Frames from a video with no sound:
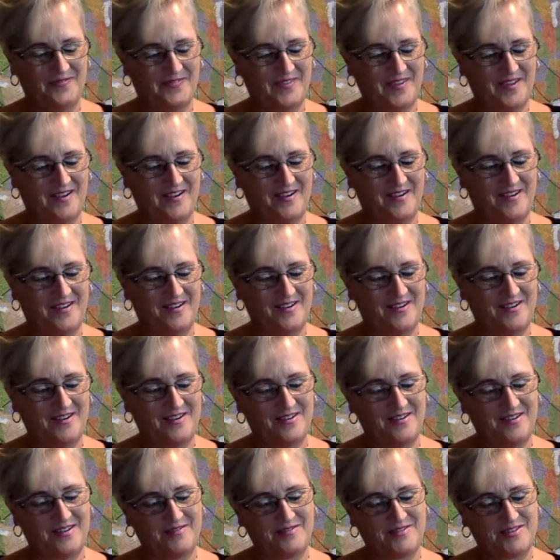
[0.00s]
Oh,
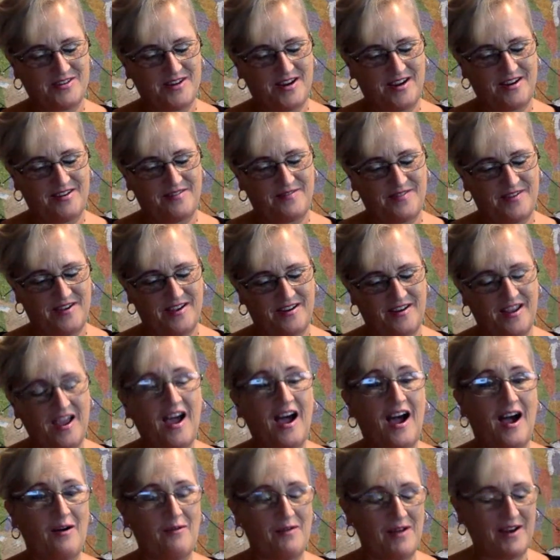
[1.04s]
I'm trying to find,
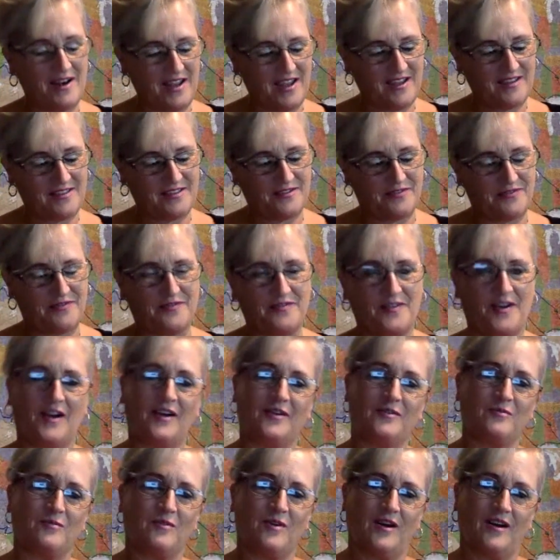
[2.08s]
I want to get the
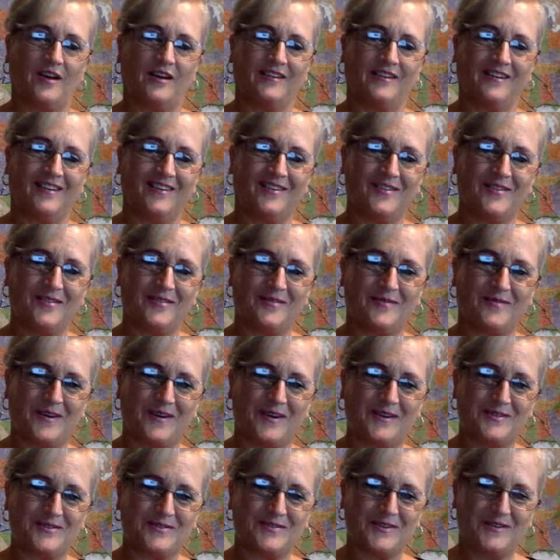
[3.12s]
fun one. You know, the
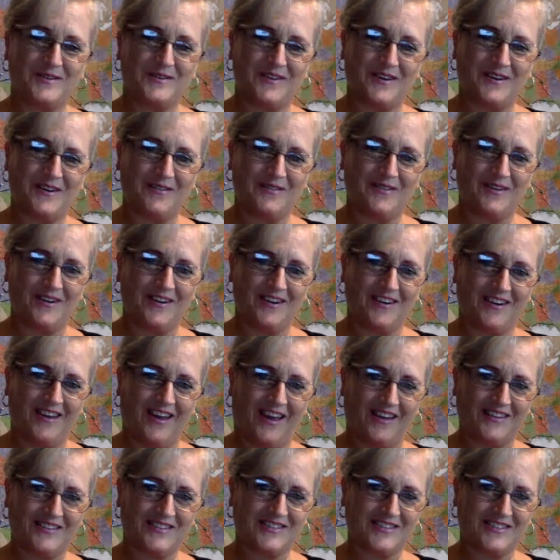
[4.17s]
fun trivia where it
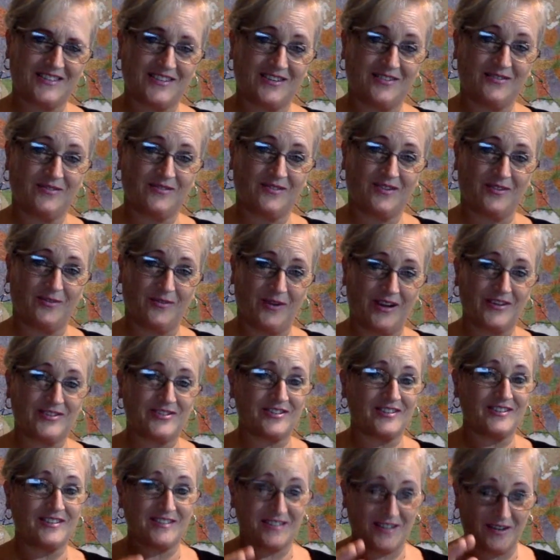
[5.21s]
asks you
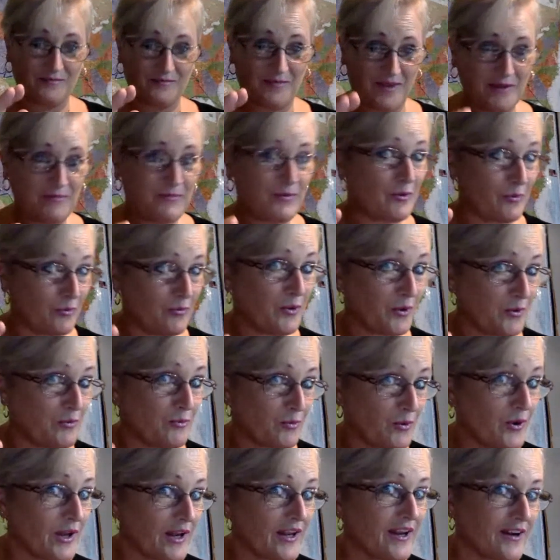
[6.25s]
questions that people would
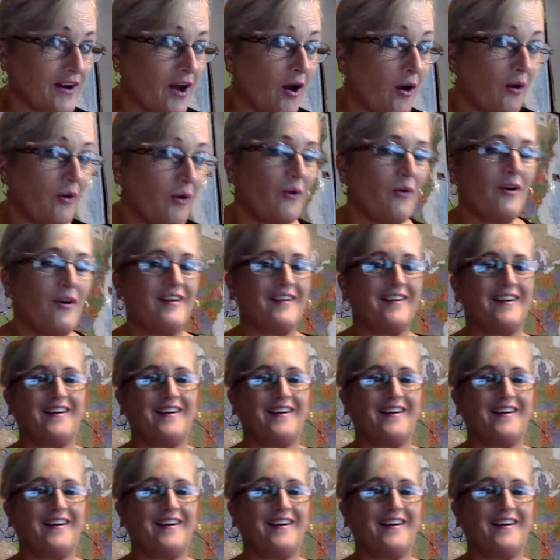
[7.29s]
really know.